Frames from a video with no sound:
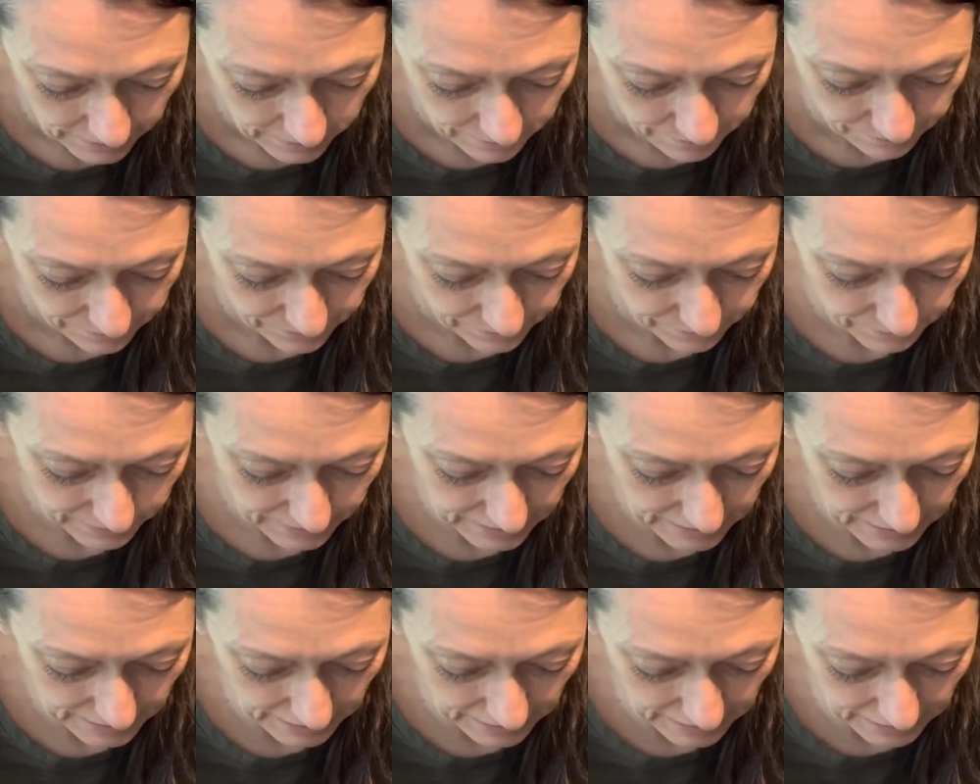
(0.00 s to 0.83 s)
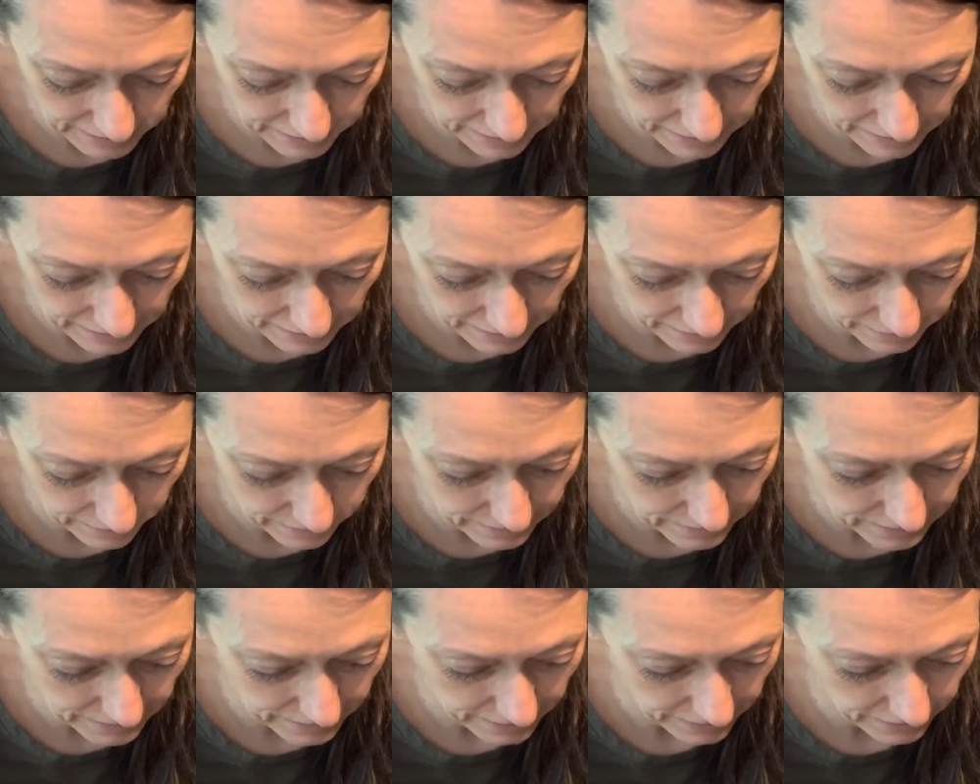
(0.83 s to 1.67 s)
Haven't seen anything
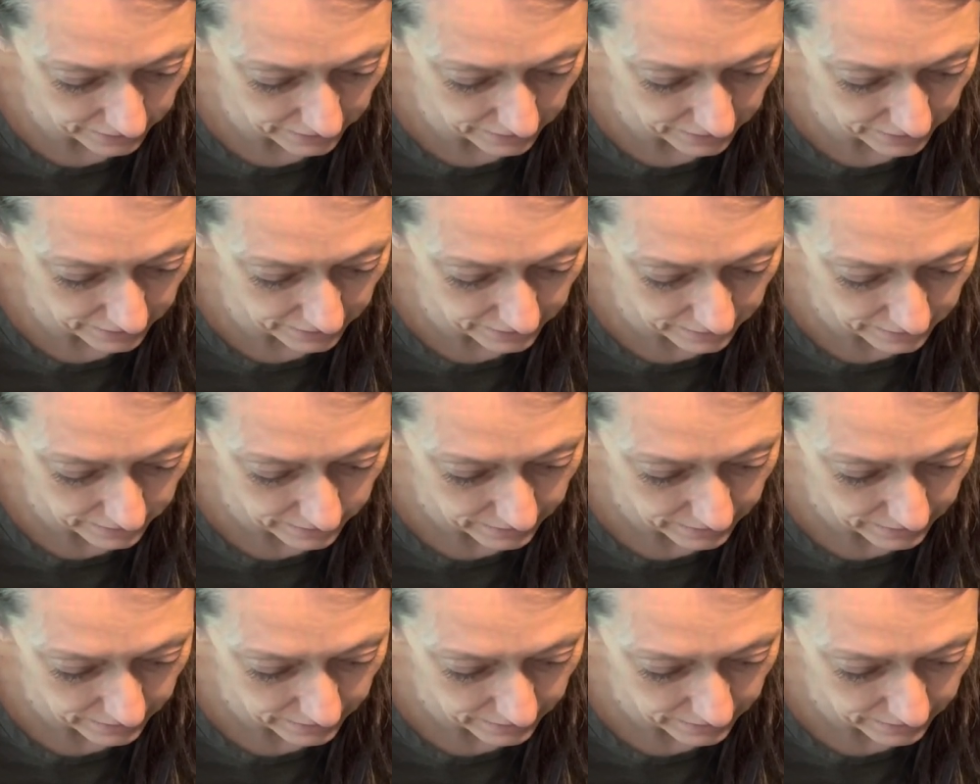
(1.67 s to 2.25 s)
else in here.